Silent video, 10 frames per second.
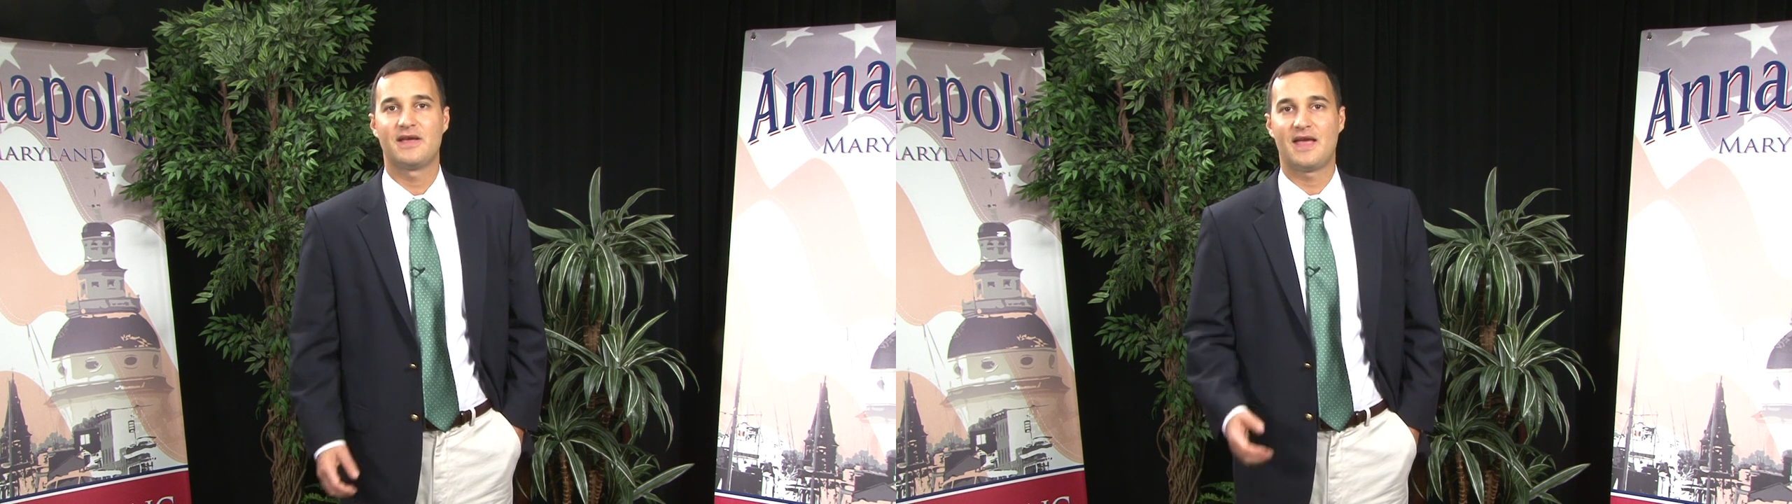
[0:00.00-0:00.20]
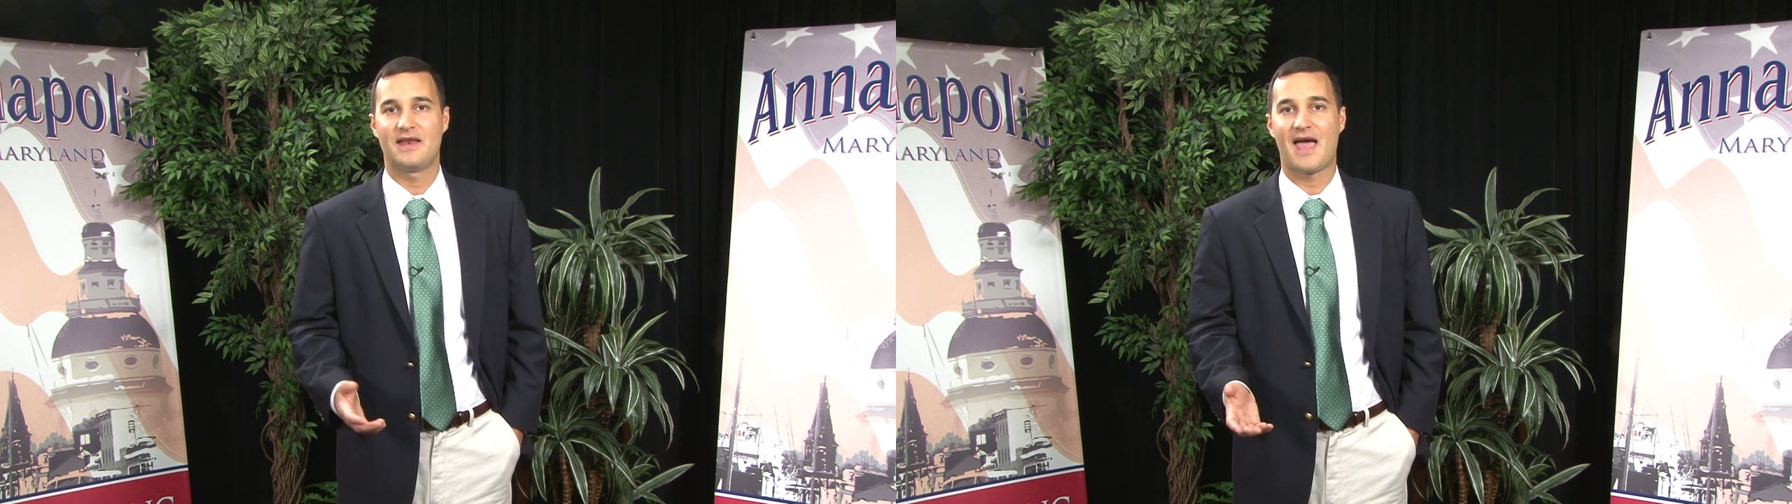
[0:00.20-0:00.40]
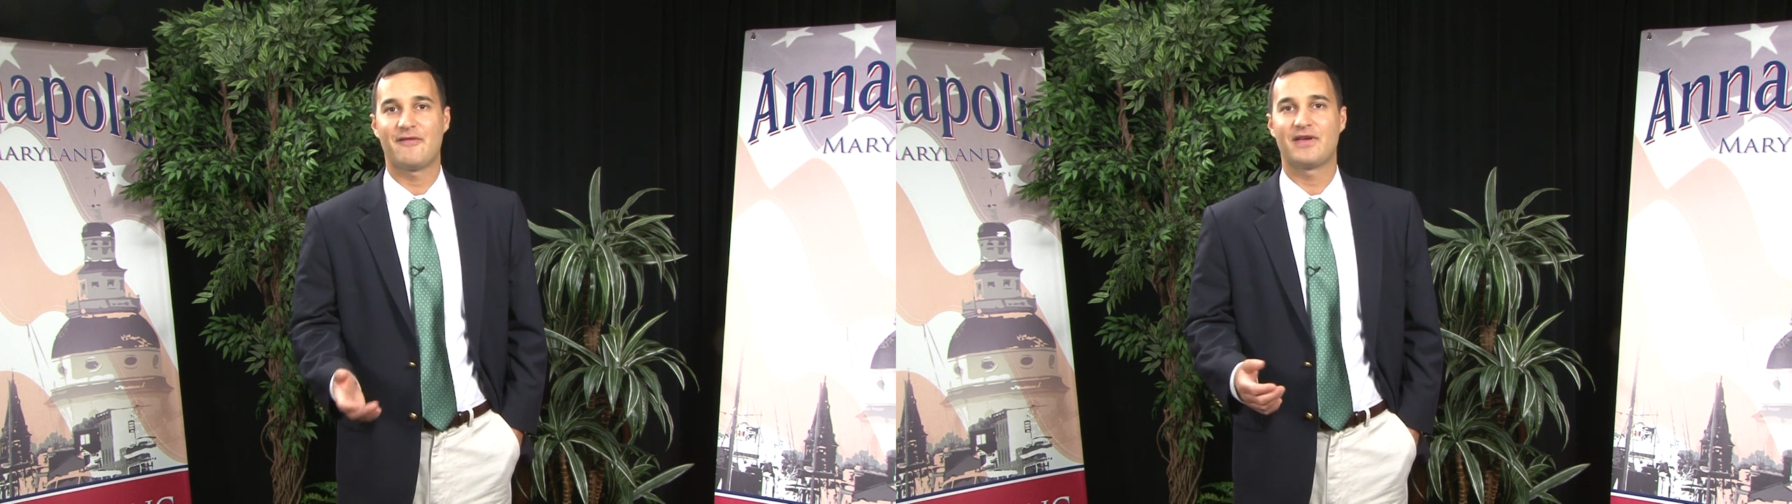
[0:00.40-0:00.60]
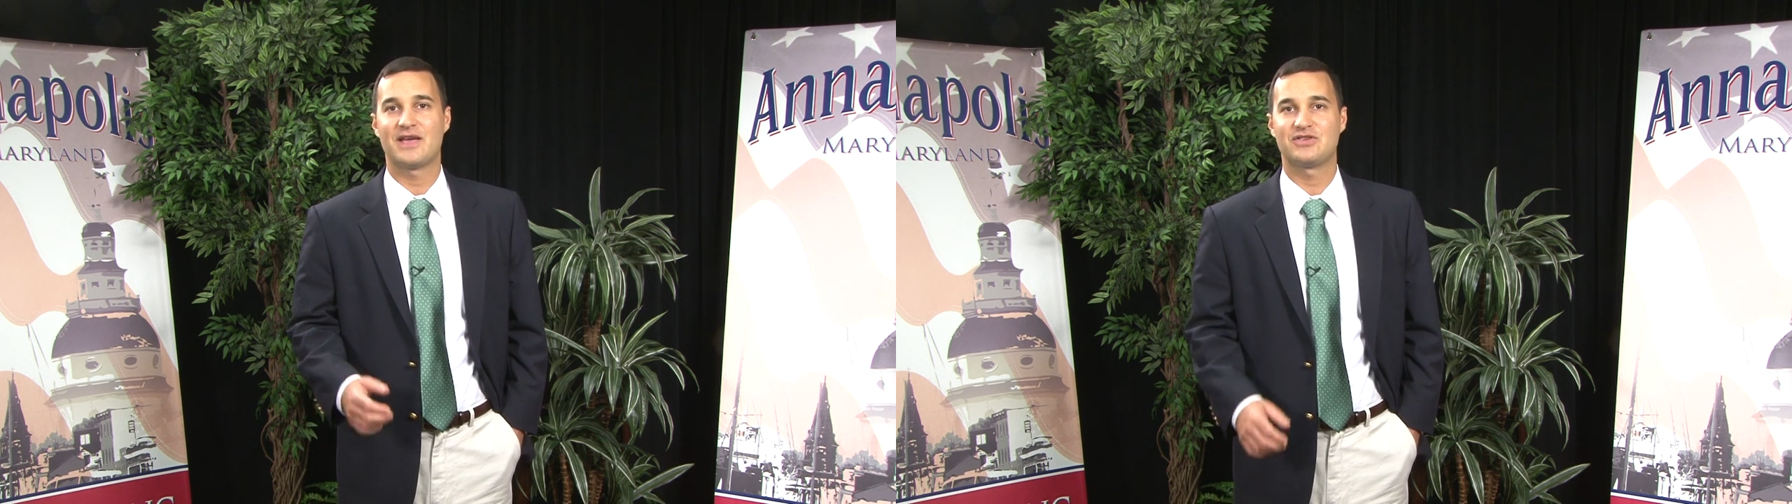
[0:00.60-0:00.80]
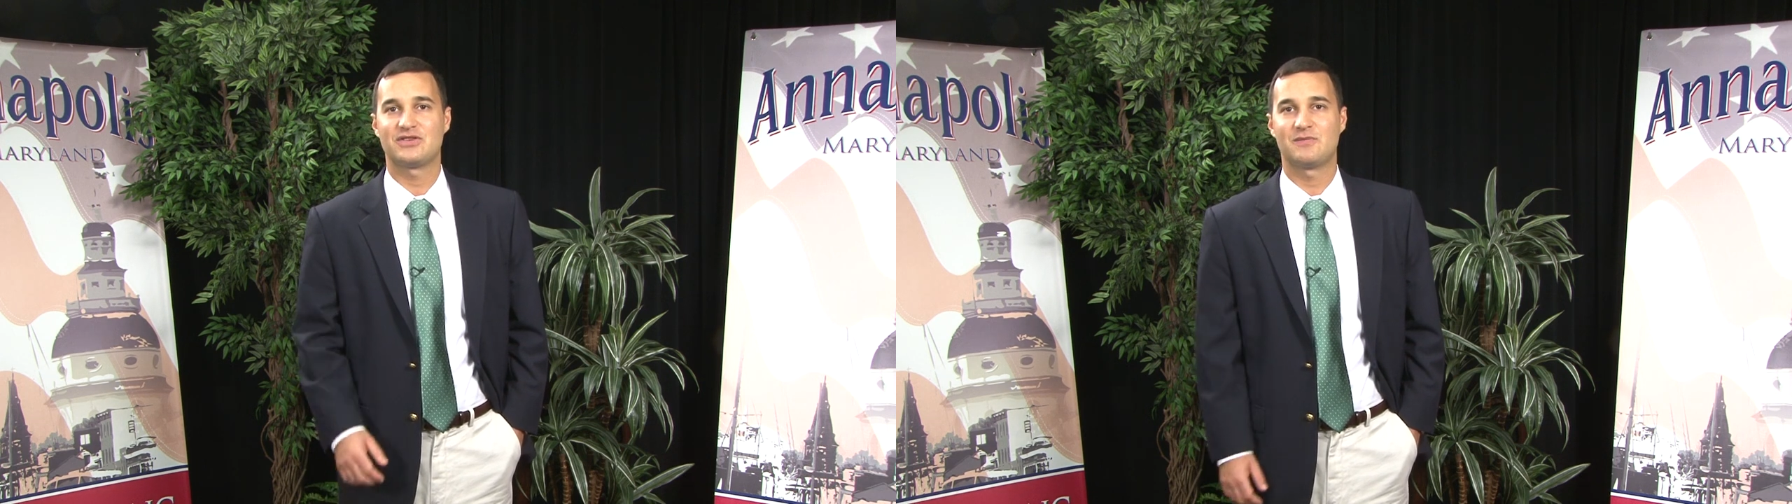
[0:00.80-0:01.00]
and
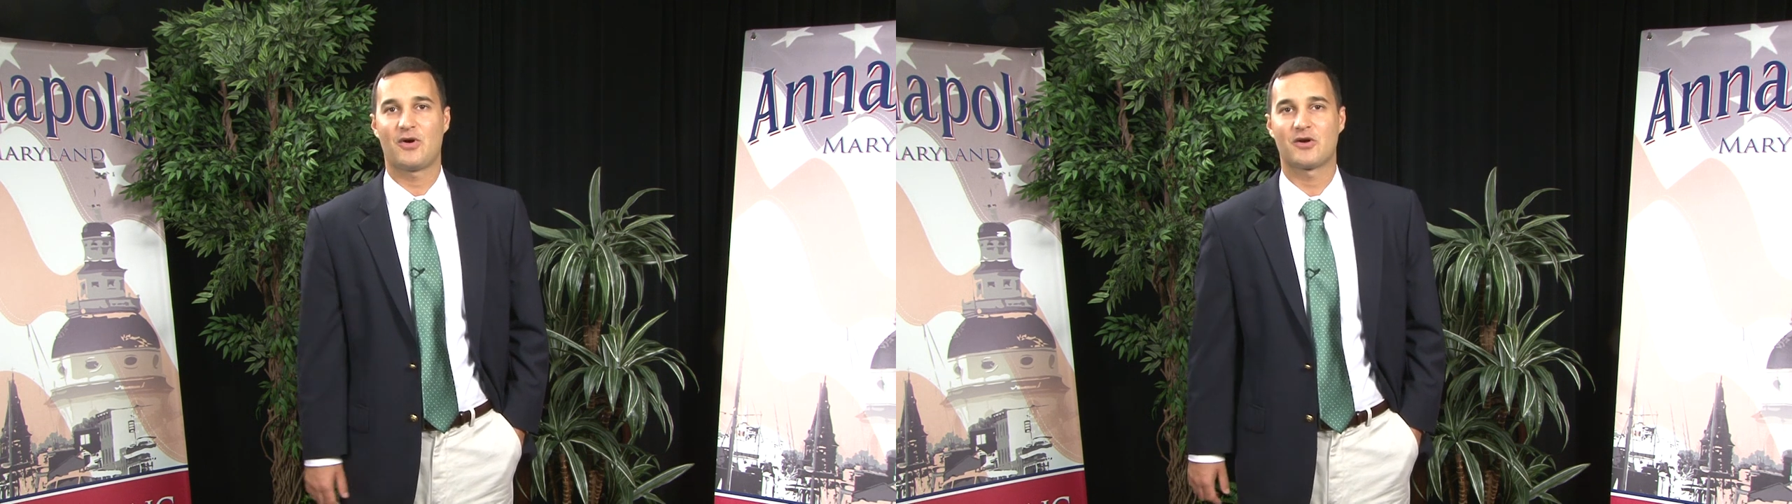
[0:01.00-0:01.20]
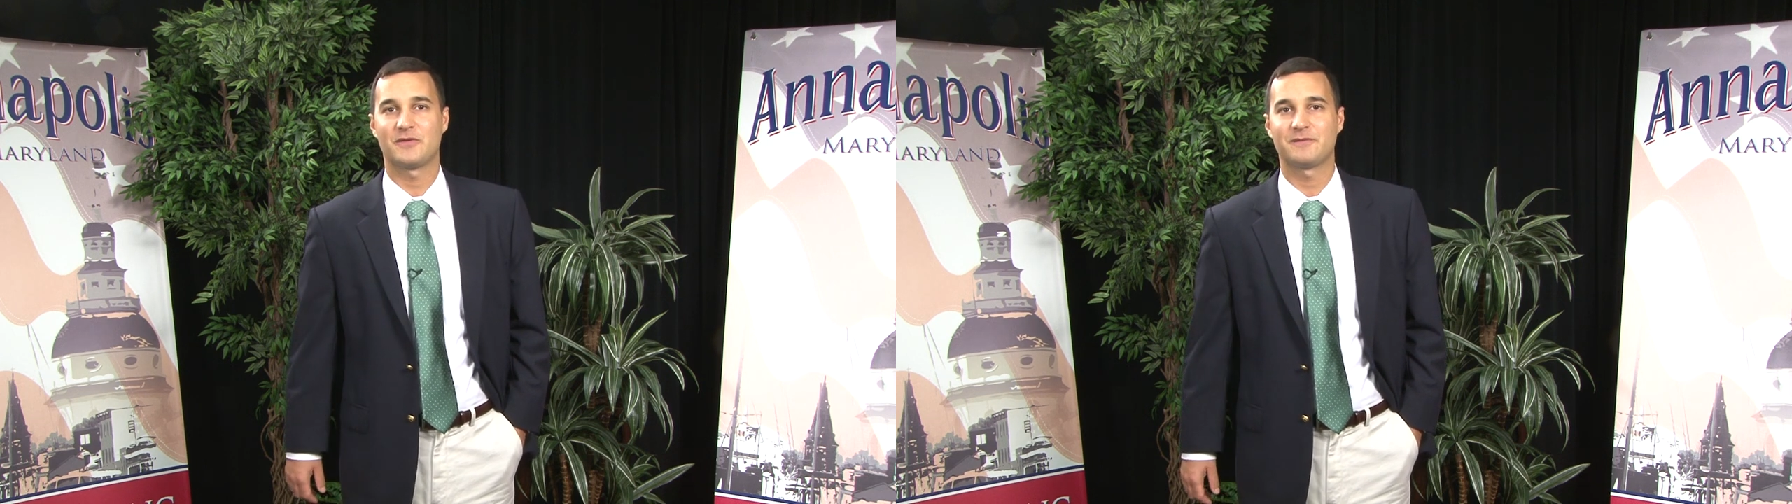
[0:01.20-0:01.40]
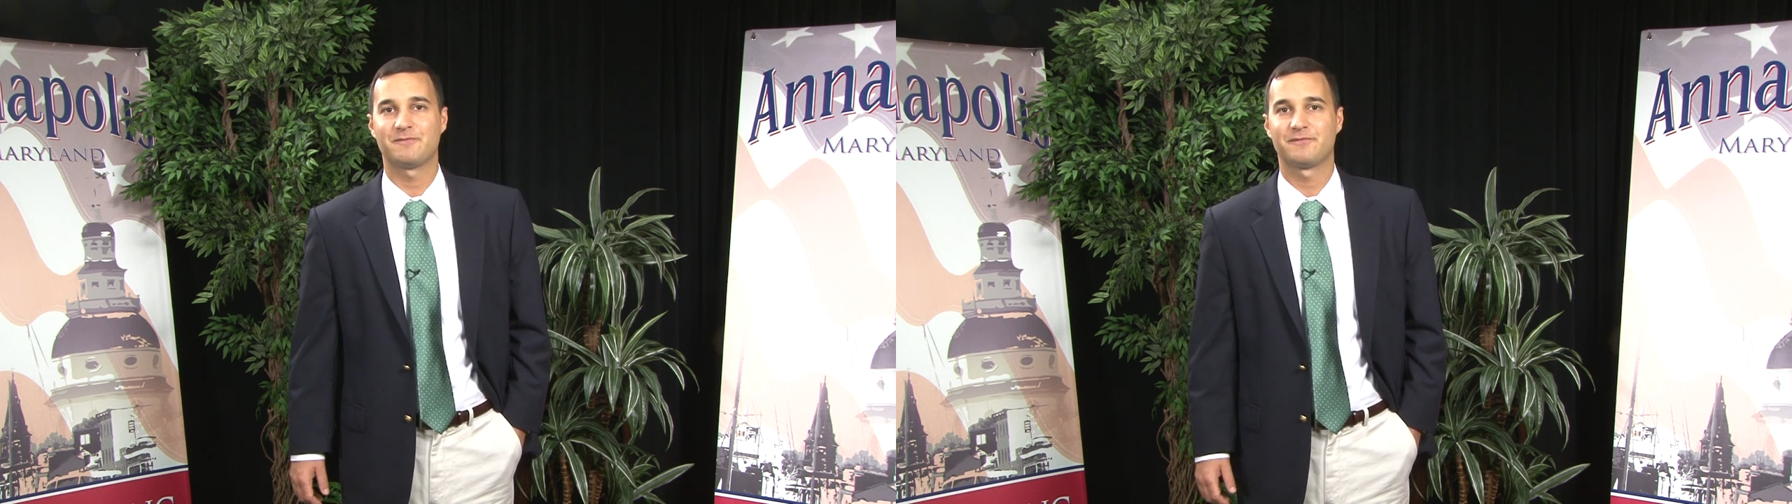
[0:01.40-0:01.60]
Navigation Department.